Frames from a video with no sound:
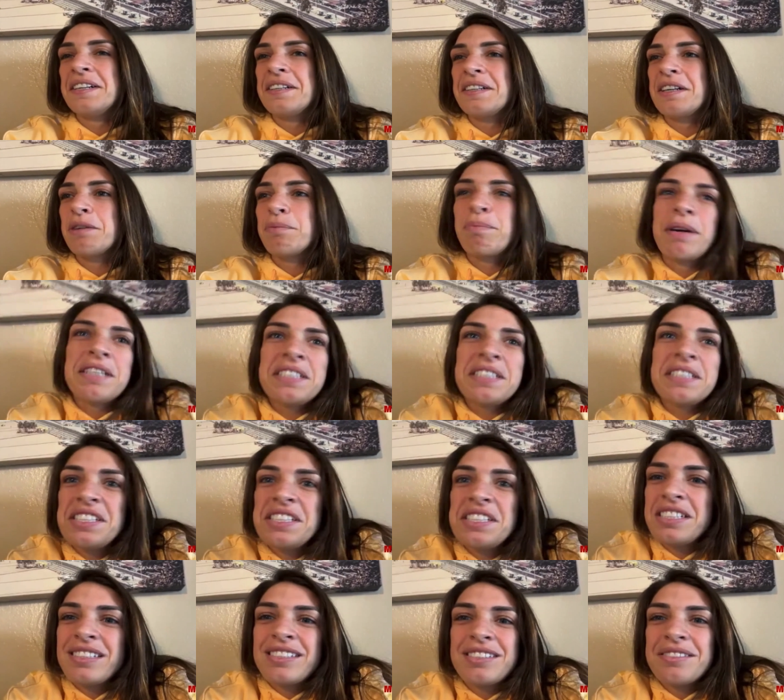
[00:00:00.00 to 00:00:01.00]
her punches
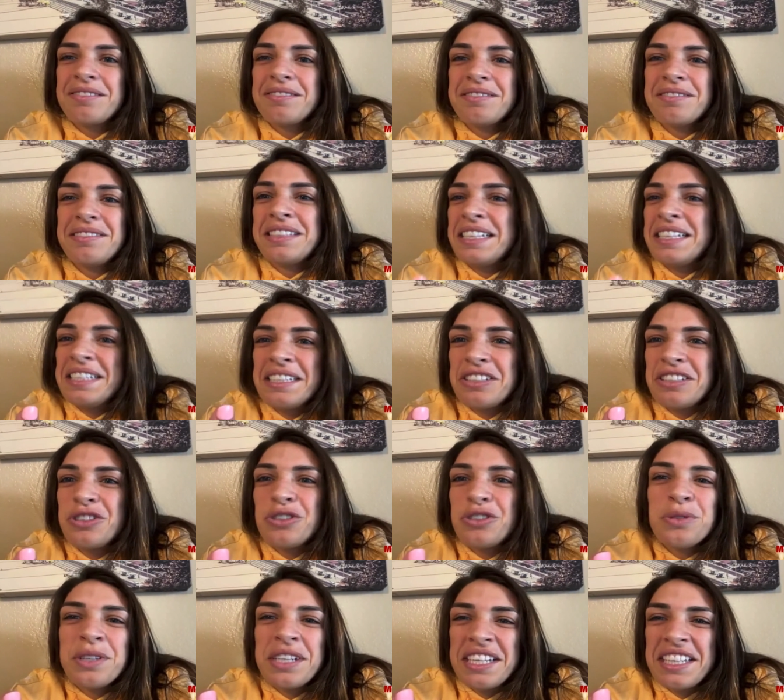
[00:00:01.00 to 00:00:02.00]
just didn't do
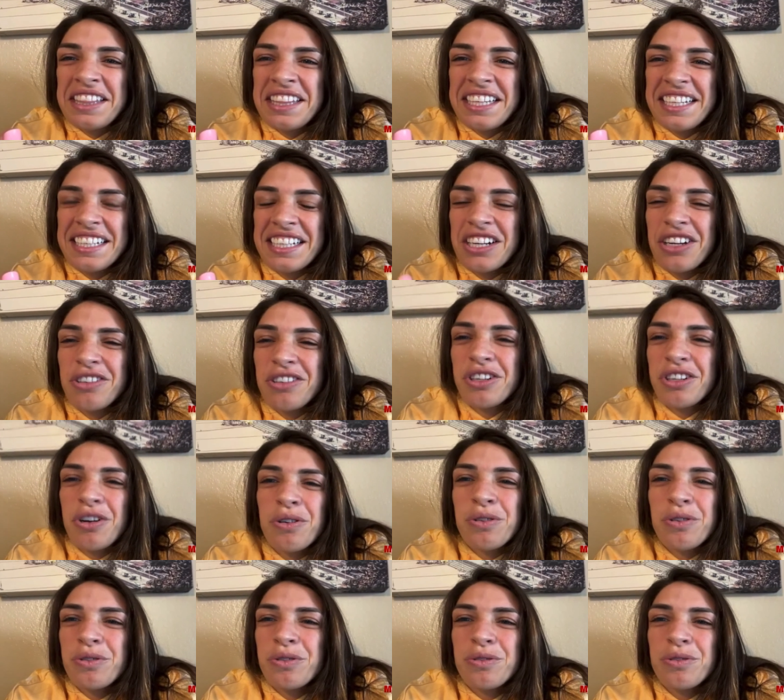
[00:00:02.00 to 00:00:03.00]
anything, you know,
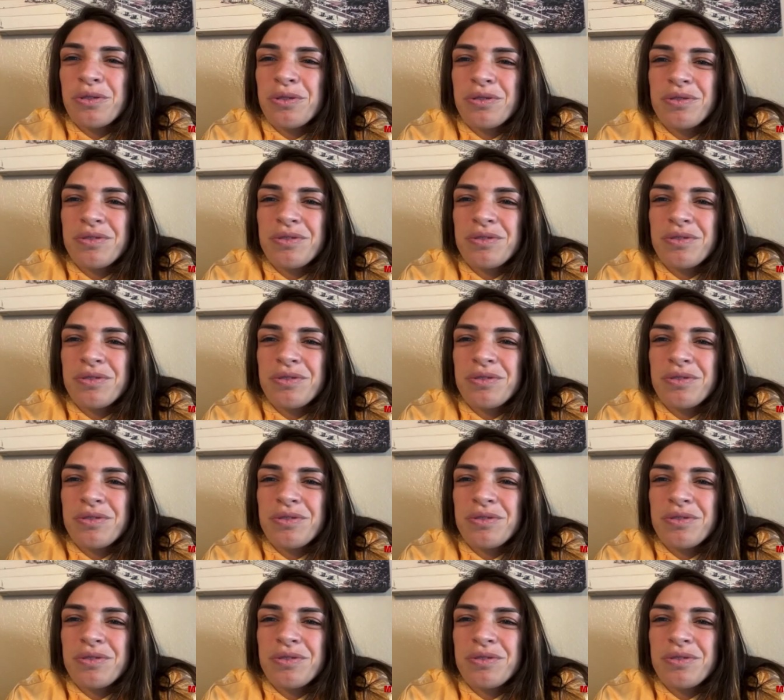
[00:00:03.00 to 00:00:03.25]
no,